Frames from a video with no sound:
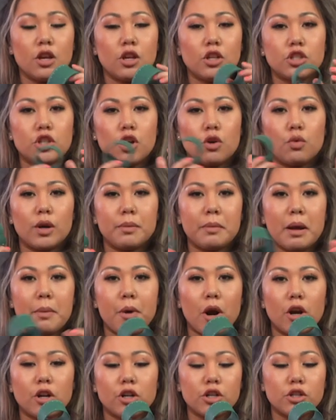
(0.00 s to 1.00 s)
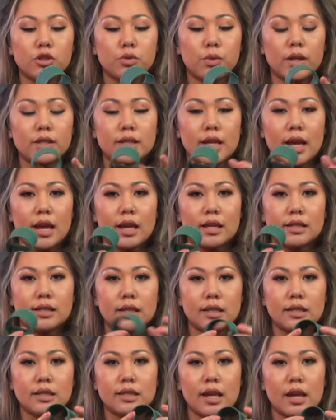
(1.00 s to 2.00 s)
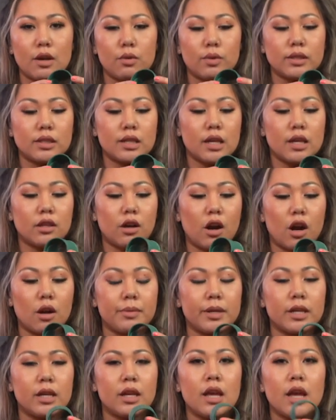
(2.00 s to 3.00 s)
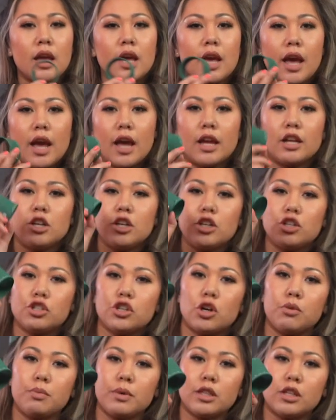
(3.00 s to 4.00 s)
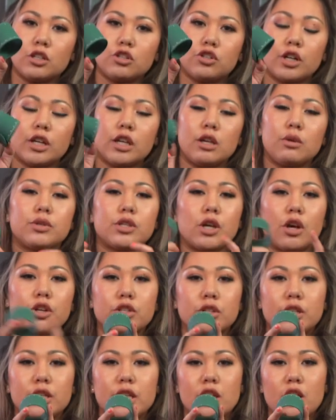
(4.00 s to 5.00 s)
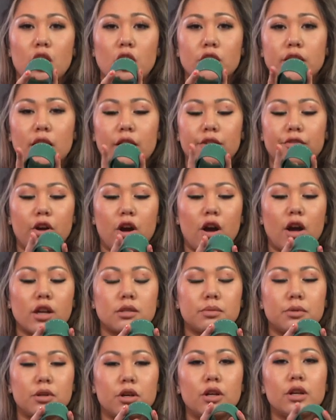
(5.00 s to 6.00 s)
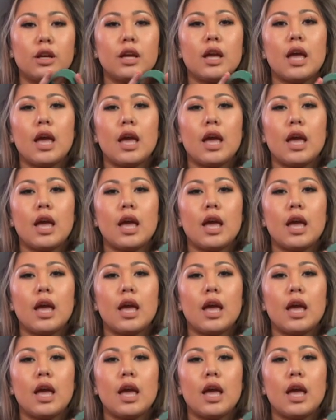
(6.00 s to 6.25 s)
So one of my partners was a 68 whiskey in the Army, and he showed me this trick. He was also an ER tech for a hospital,